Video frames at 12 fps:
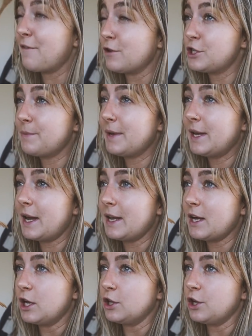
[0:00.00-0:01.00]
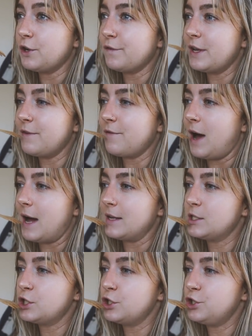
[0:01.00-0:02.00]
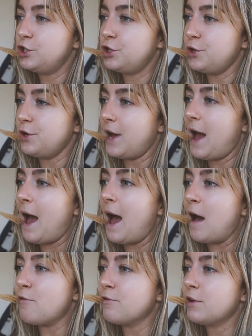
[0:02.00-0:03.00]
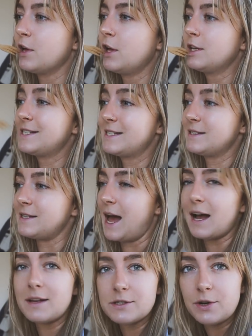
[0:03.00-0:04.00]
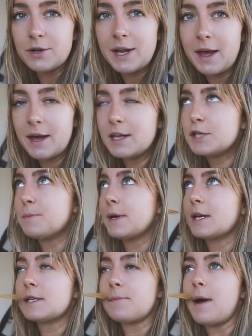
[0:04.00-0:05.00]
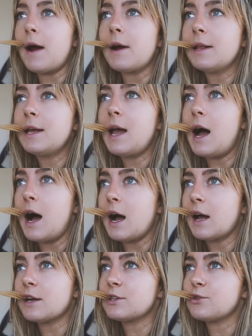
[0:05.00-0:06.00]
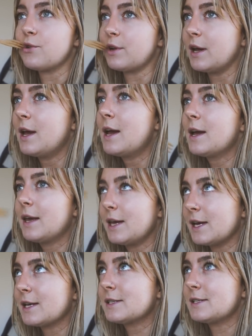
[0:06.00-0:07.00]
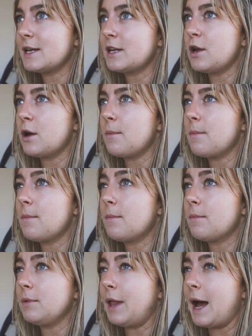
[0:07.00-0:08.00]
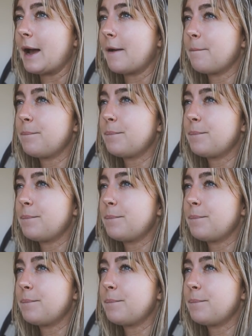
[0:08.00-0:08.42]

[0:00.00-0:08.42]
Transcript: I've also been getting a lot of advice to have snacks on hand because apparently hunger sort of kicks in like